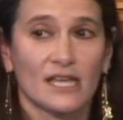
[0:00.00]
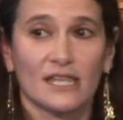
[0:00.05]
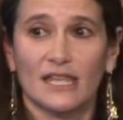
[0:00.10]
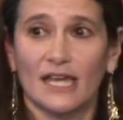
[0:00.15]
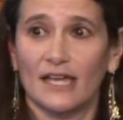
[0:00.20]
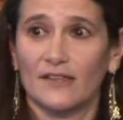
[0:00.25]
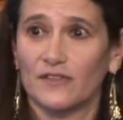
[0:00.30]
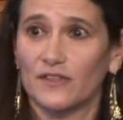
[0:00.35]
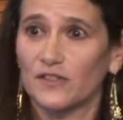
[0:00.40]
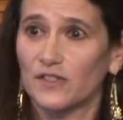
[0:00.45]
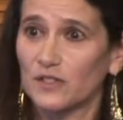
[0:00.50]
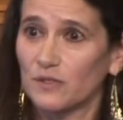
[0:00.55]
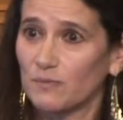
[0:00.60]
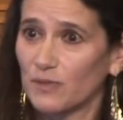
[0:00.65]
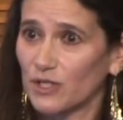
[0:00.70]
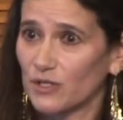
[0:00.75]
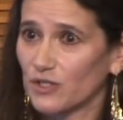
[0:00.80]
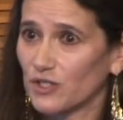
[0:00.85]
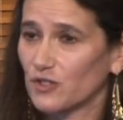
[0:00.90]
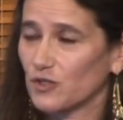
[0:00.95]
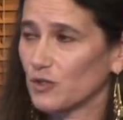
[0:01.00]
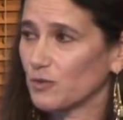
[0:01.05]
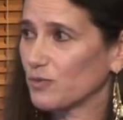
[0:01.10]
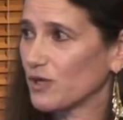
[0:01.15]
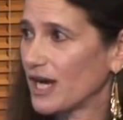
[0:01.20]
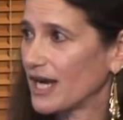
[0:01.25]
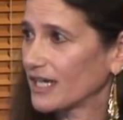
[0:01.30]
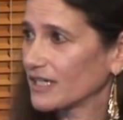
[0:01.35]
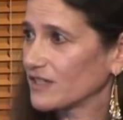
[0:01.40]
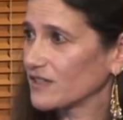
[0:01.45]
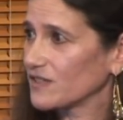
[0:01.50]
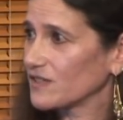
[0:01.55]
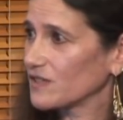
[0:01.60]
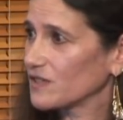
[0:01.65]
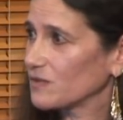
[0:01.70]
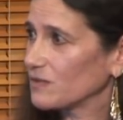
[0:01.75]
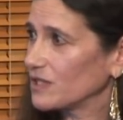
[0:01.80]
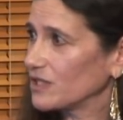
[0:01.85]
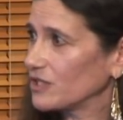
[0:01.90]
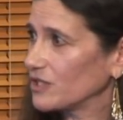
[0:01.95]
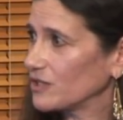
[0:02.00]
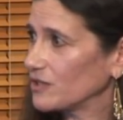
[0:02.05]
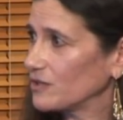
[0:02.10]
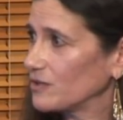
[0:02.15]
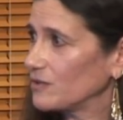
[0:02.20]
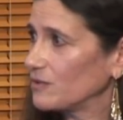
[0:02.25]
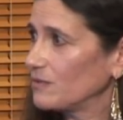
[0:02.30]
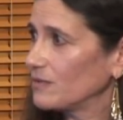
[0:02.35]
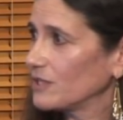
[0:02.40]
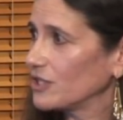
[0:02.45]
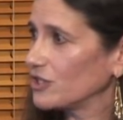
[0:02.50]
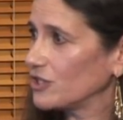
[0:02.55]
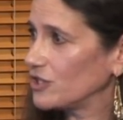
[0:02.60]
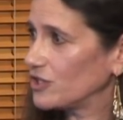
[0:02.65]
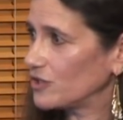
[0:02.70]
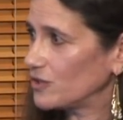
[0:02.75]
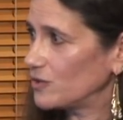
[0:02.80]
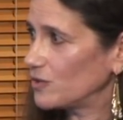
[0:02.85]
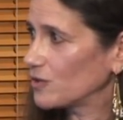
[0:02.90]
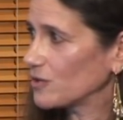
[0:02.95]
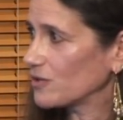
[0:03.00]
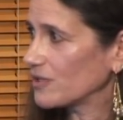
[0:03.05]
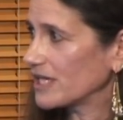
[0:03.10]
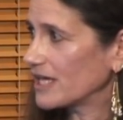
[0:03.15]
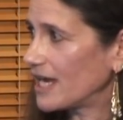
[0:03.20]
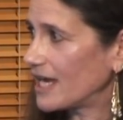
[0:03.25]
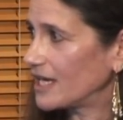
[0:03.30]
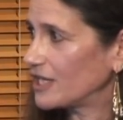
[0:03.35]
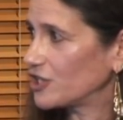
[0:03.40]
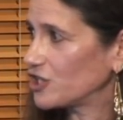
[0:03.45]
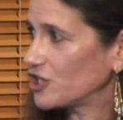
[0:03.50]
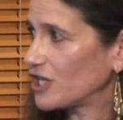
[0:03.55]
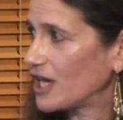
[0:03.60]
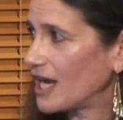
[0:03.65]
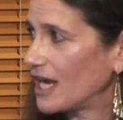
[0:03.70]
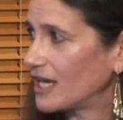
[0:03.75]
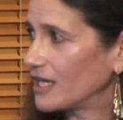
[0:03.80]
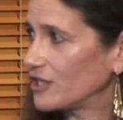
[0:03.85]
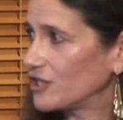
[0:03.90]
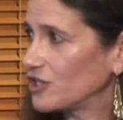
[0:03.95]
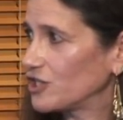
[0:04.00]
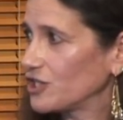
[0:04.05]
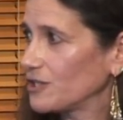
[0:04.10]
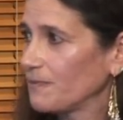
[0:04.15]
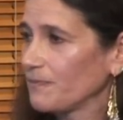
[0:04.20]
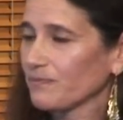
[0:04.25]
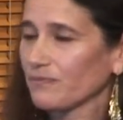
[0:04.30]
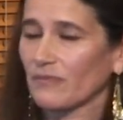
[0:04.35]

that the spiritual practices we do do create change,